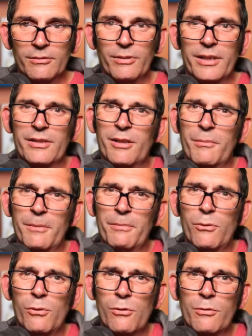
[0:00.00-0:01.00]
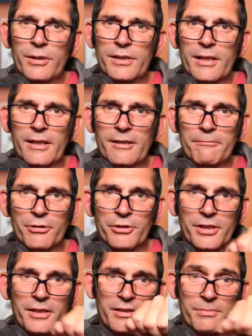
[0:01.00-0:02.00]
Whereas it can be a bit awkward to get your
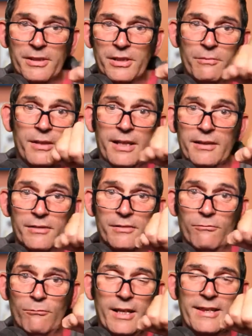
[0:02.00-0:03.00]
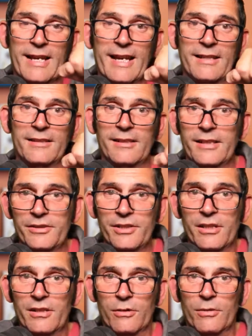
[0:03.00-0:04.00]
brush in, especially where the handle is. You
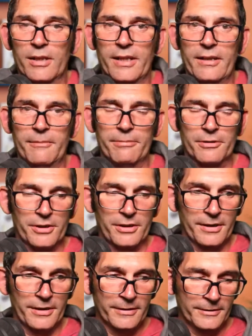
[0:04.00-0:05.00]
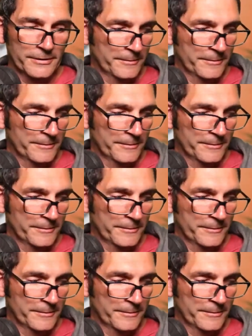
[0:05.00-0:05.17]
can't quite get your brush in there.